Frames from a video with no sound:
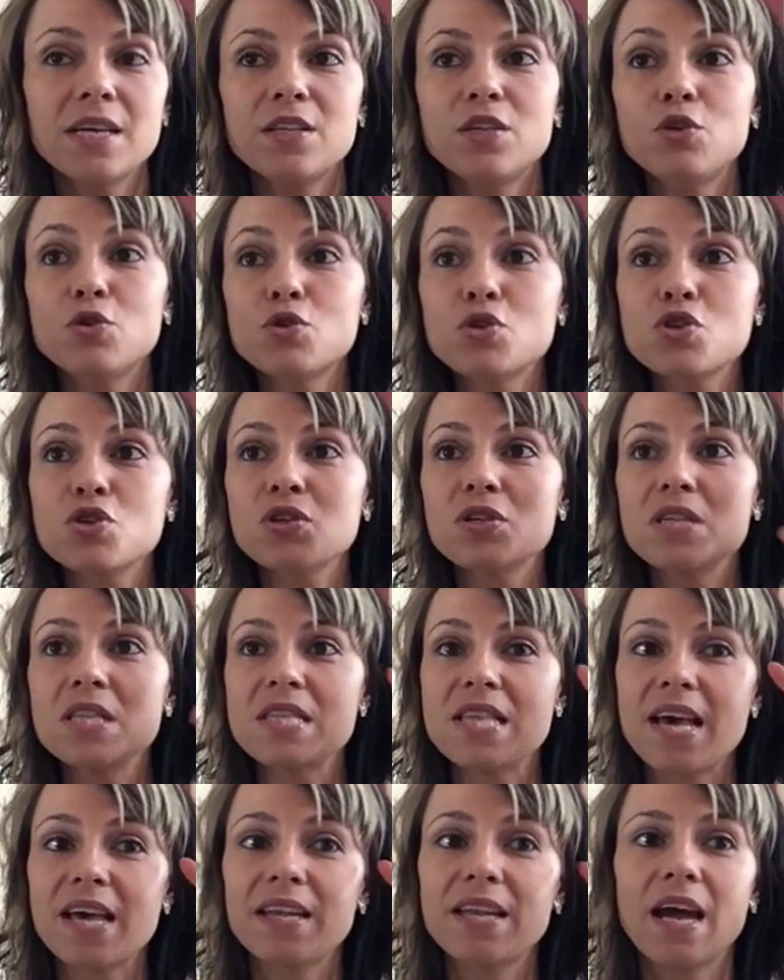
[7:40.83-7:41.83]
Usually
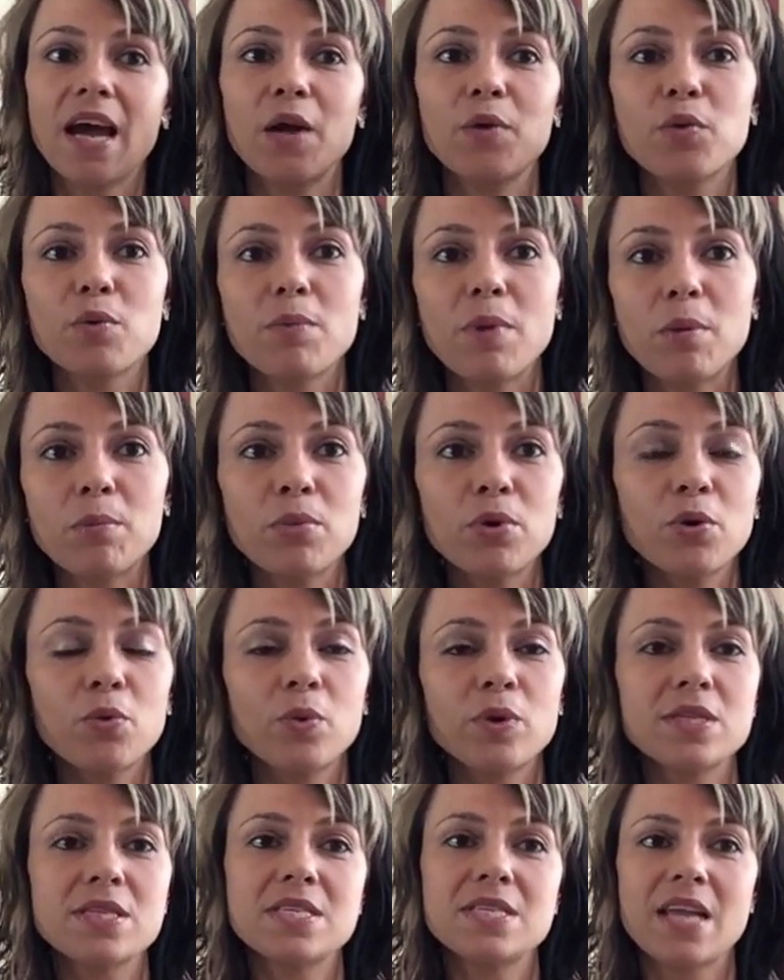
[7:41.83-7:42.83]
then I remember
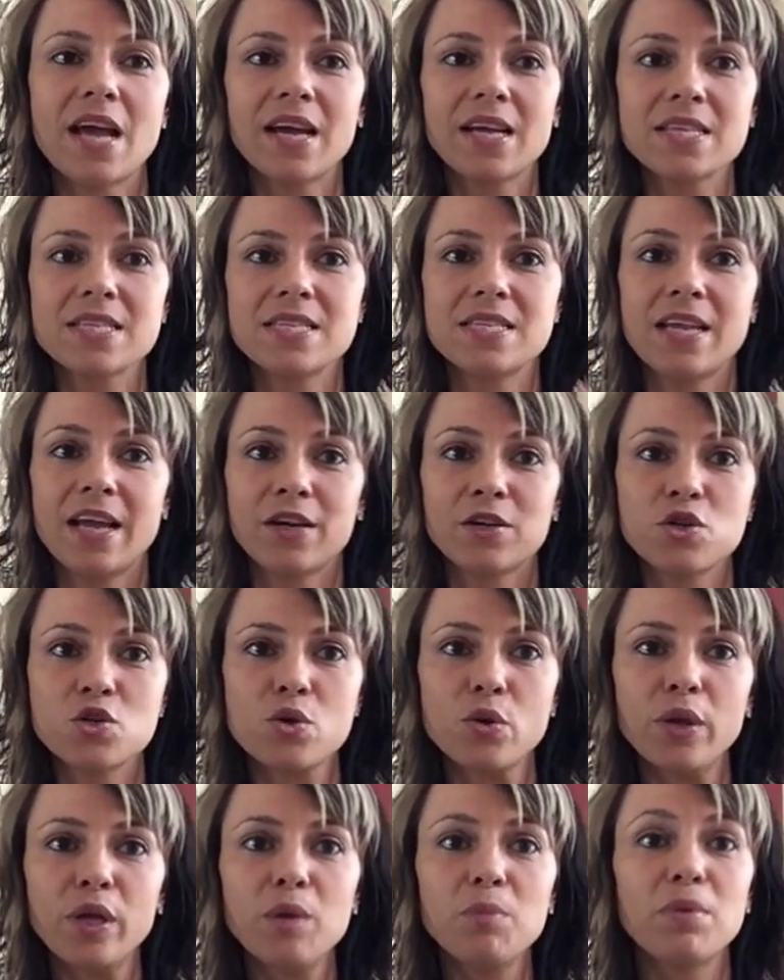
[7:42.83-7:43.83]
what's next
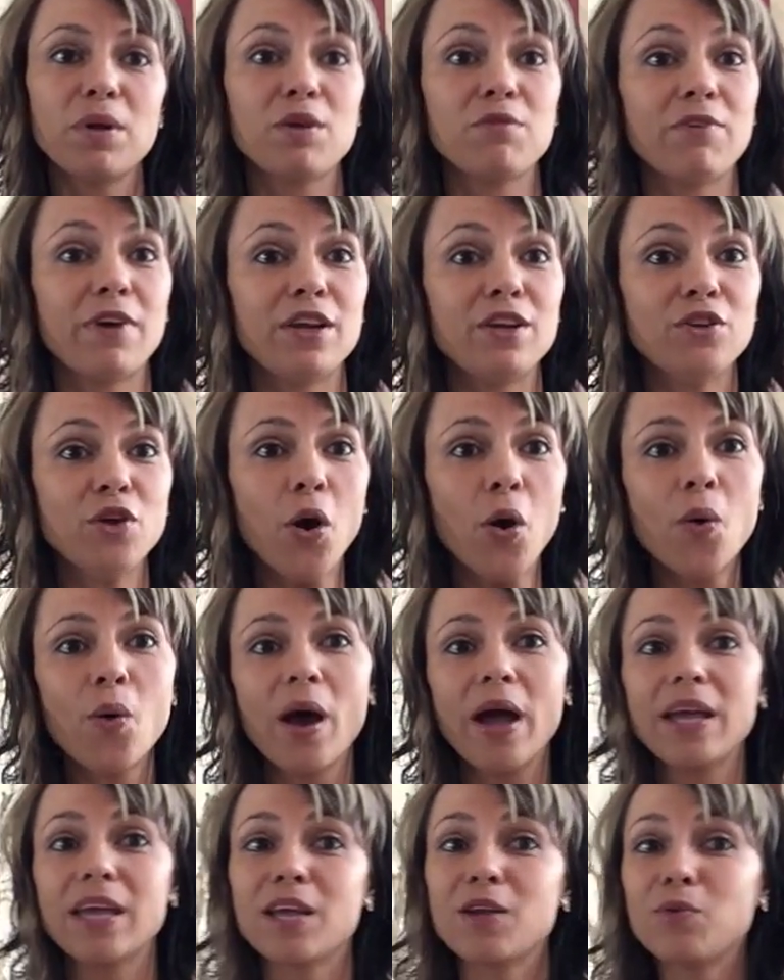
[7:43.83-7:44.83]
naturally, but if I don't,
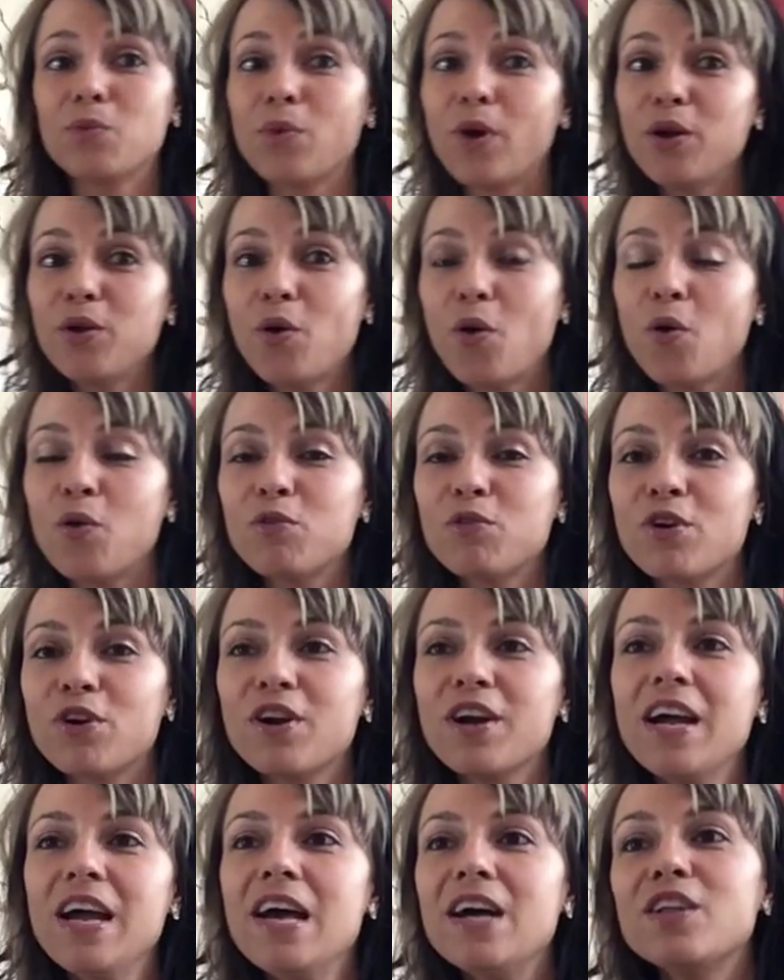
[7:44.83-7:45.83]
I can run
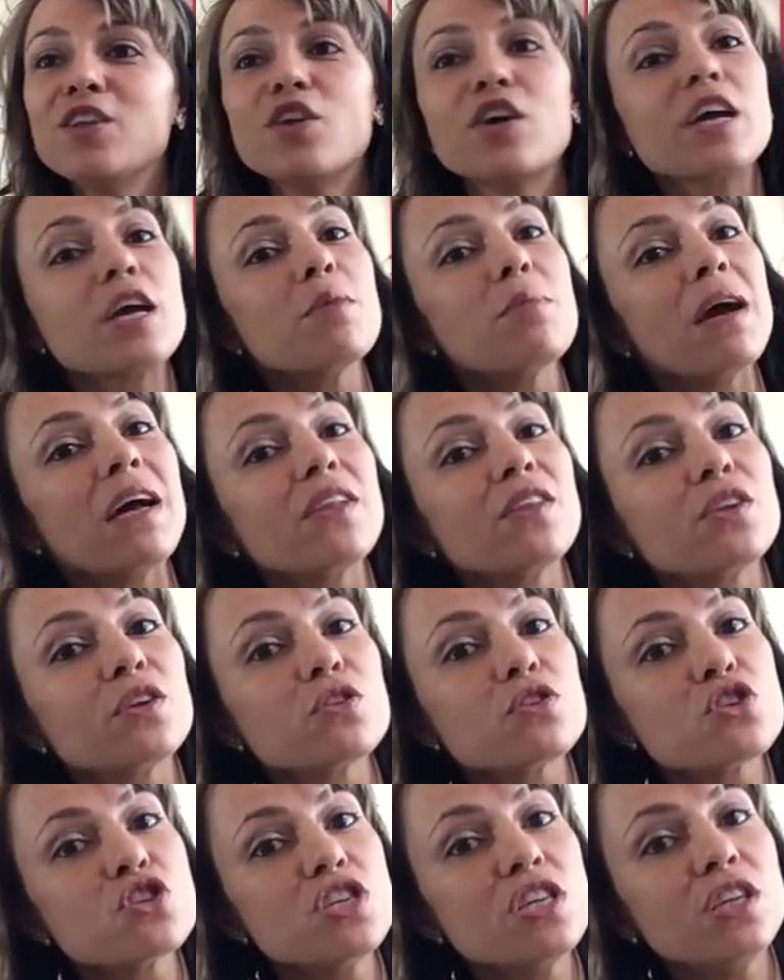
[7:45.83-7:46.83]
over, look at my
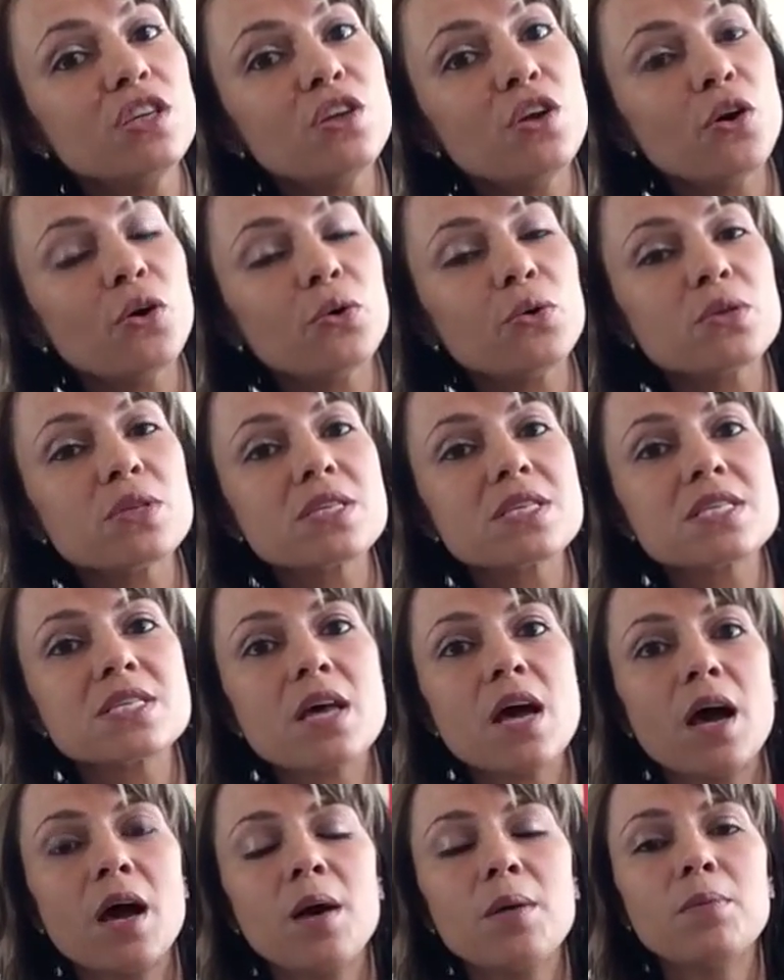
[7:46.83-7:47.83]
little cheat notes
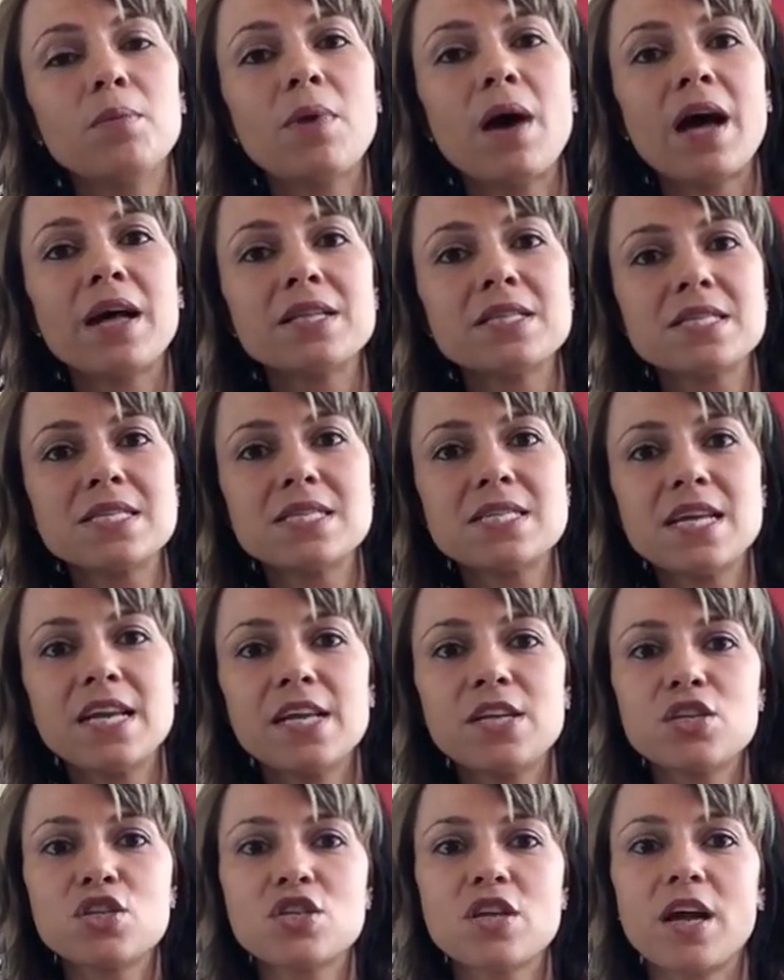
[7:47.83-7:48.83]
on
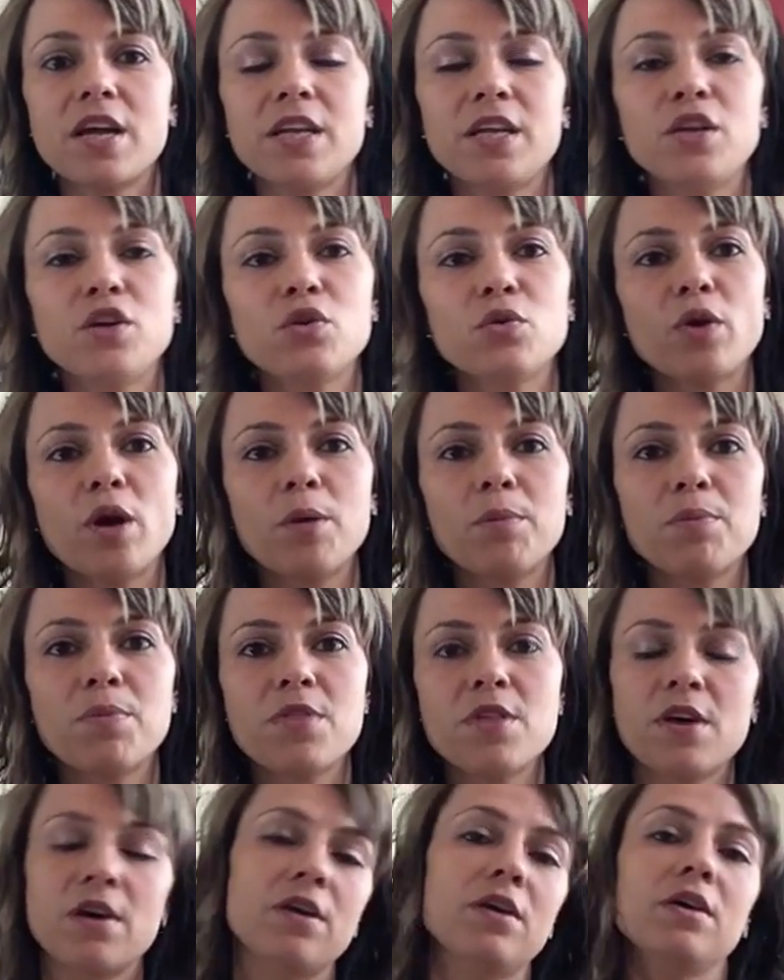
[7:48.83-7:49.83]
stage, not
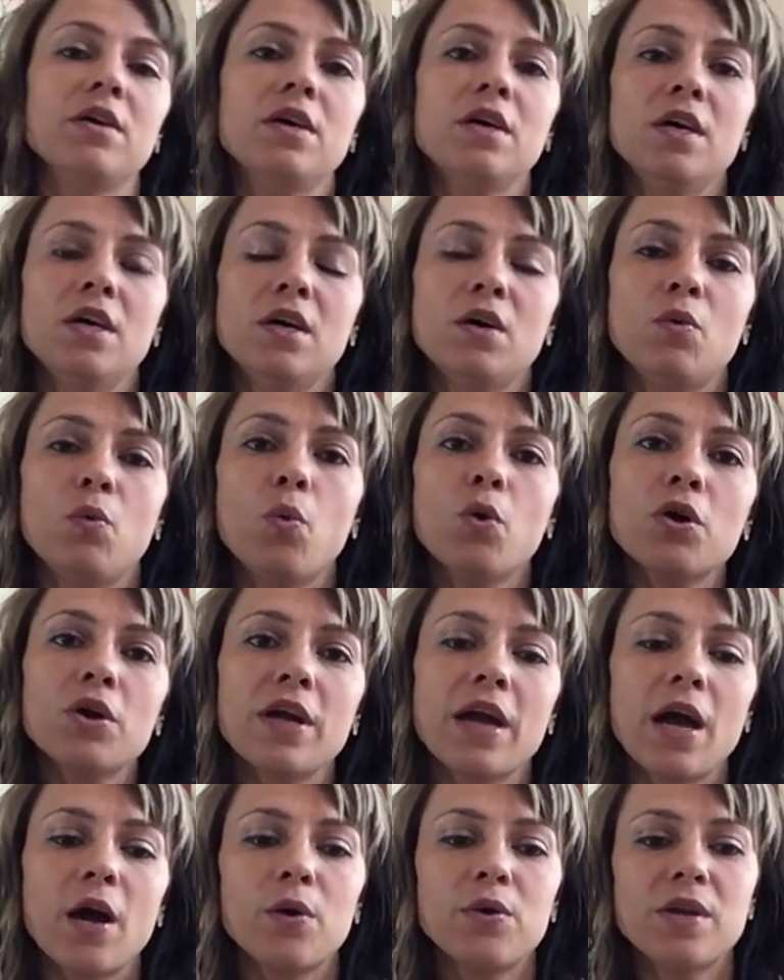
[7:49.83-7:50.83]
interrupt the
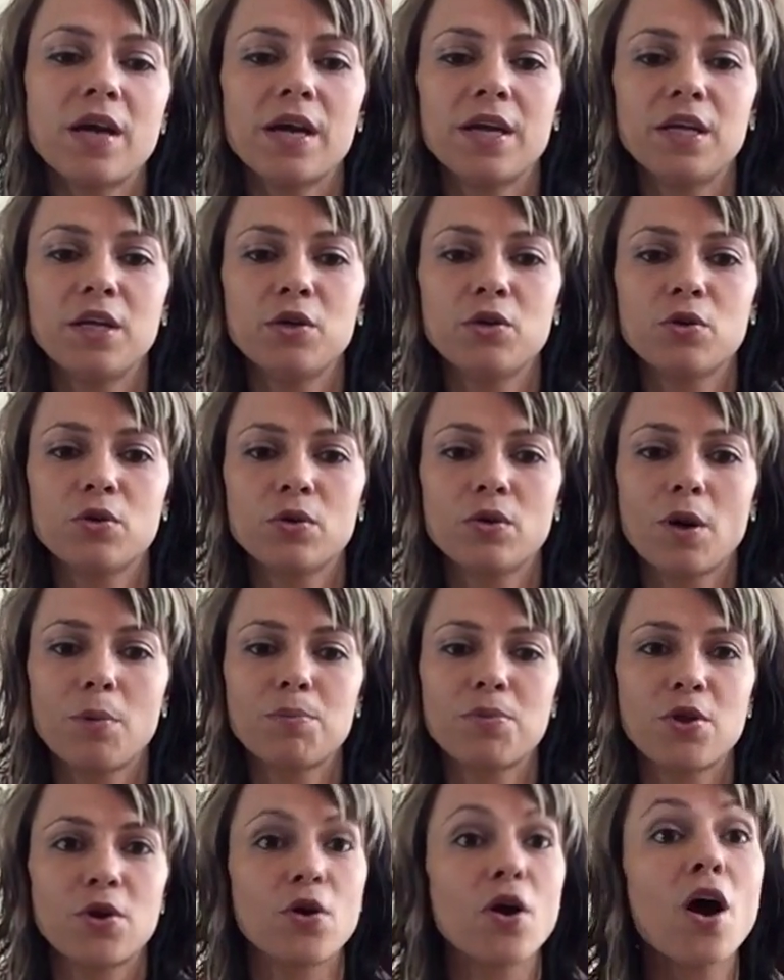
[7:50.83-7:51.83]
workout, not
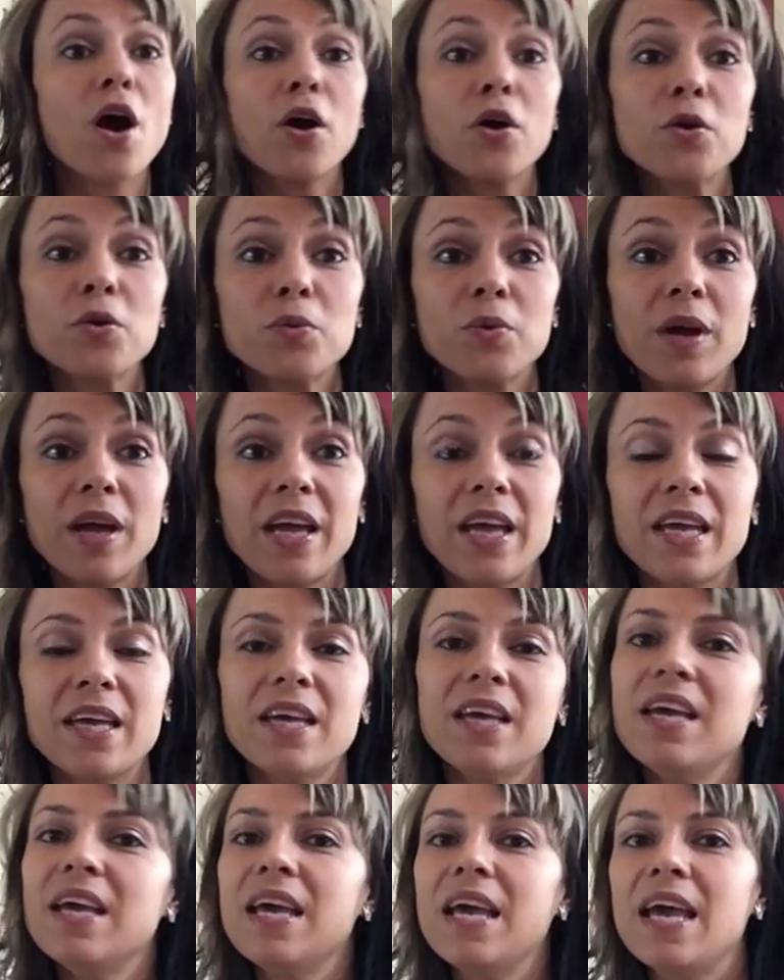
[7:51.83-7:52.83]
interrupt their heart rate,